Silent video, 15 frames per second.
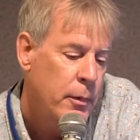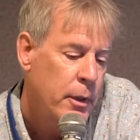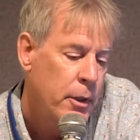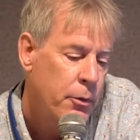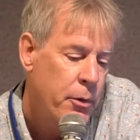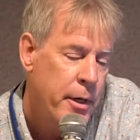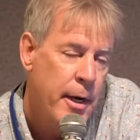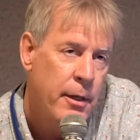
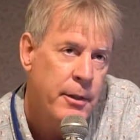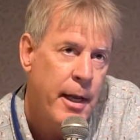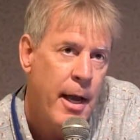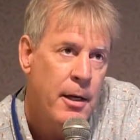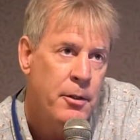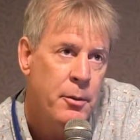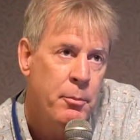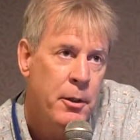greenhouse
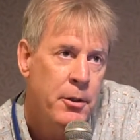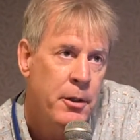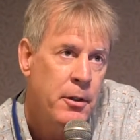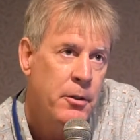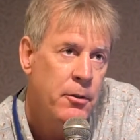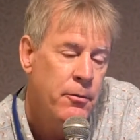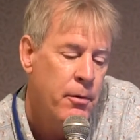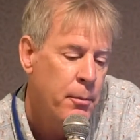gas
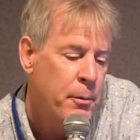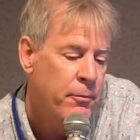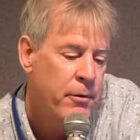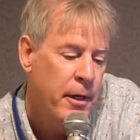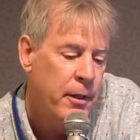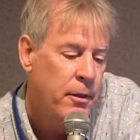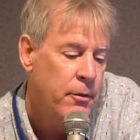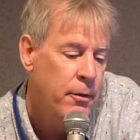emissions from
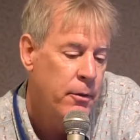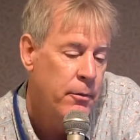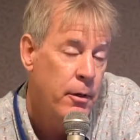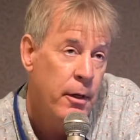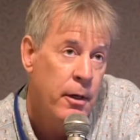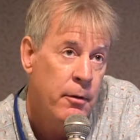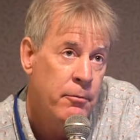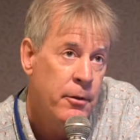affected
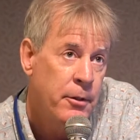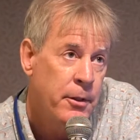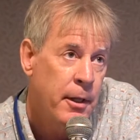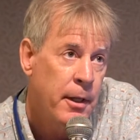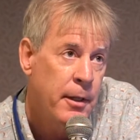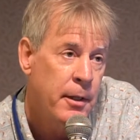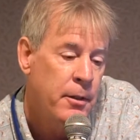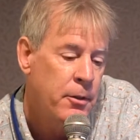
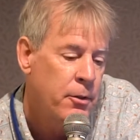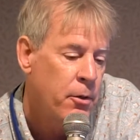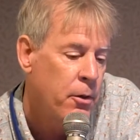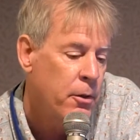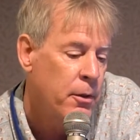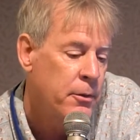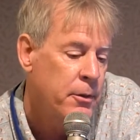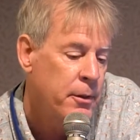facilities
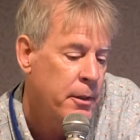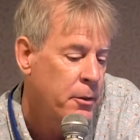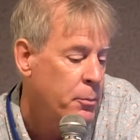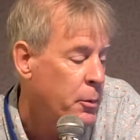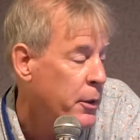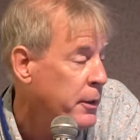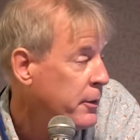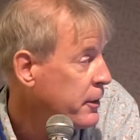totaled
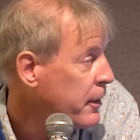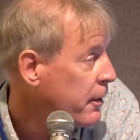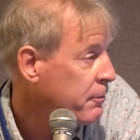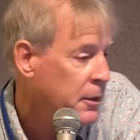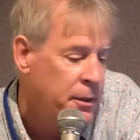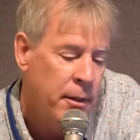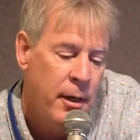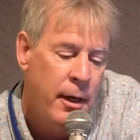
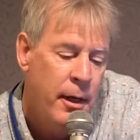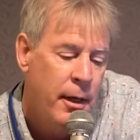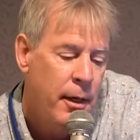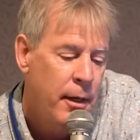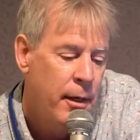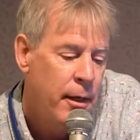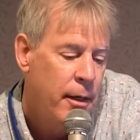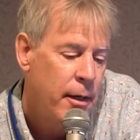6.7
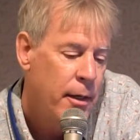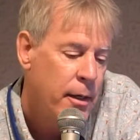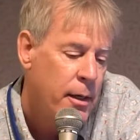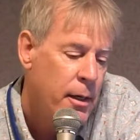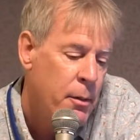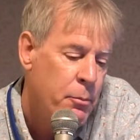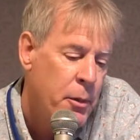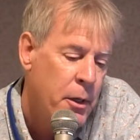
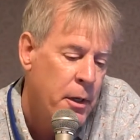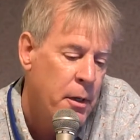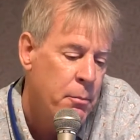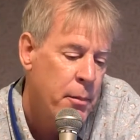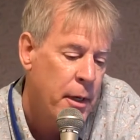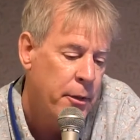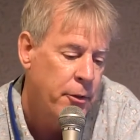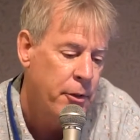million
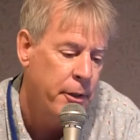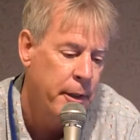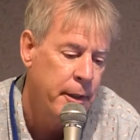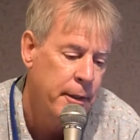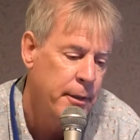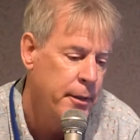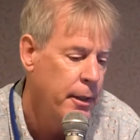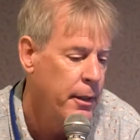
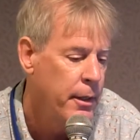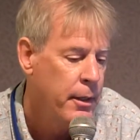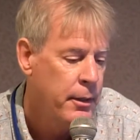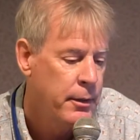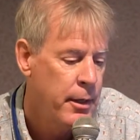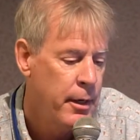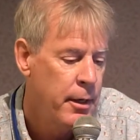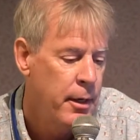metric
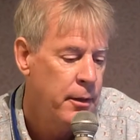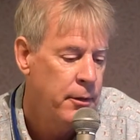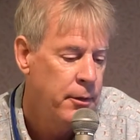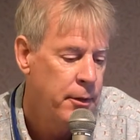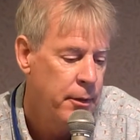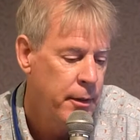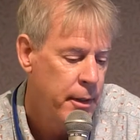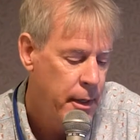
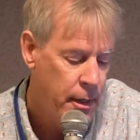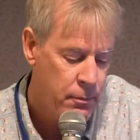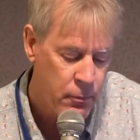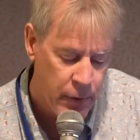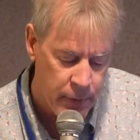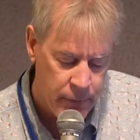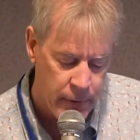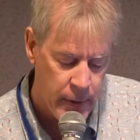tons, and
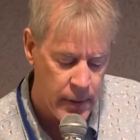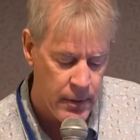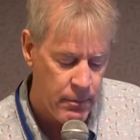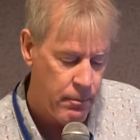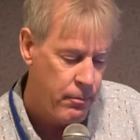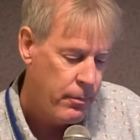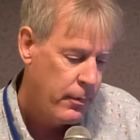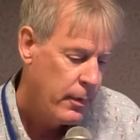we've
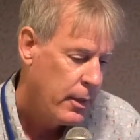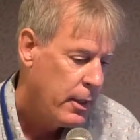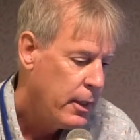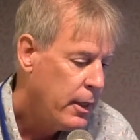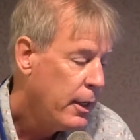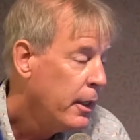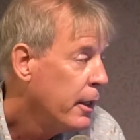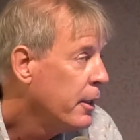
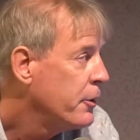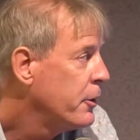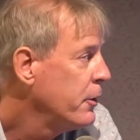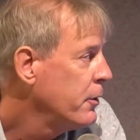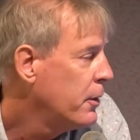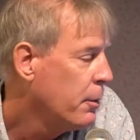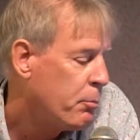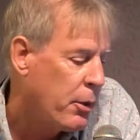
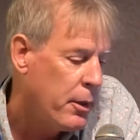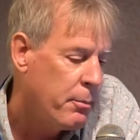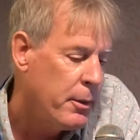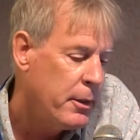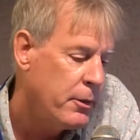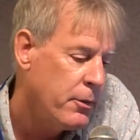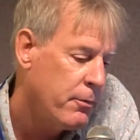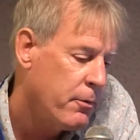issued the
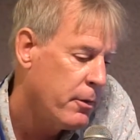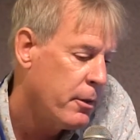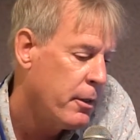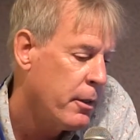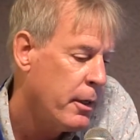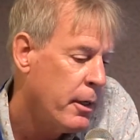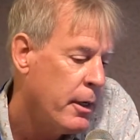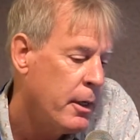permits
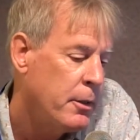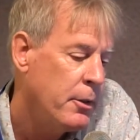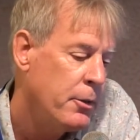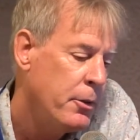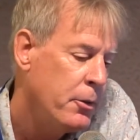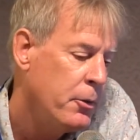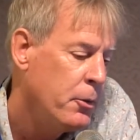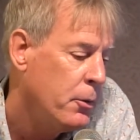for
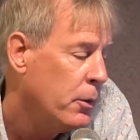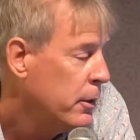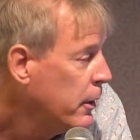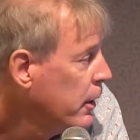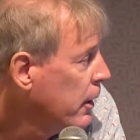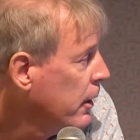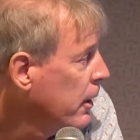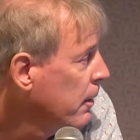
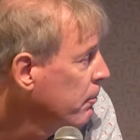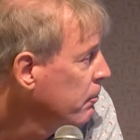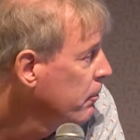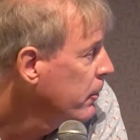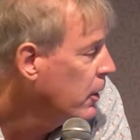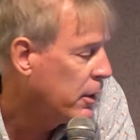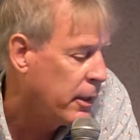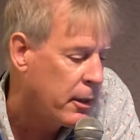2
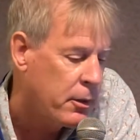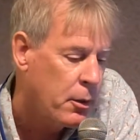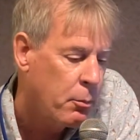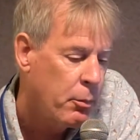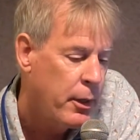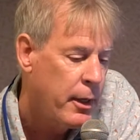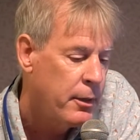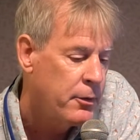electric
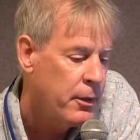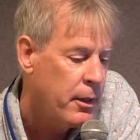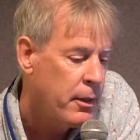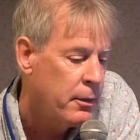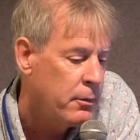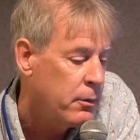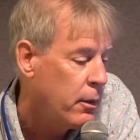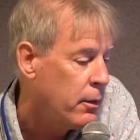plants
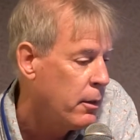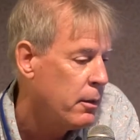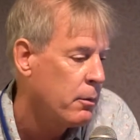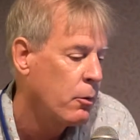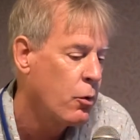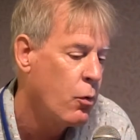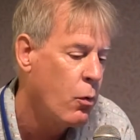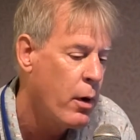on
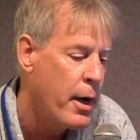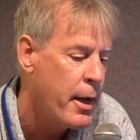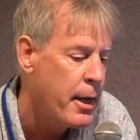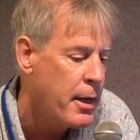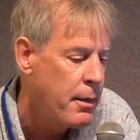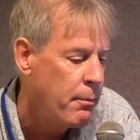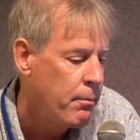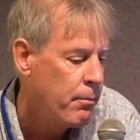
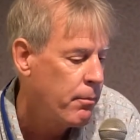Kauai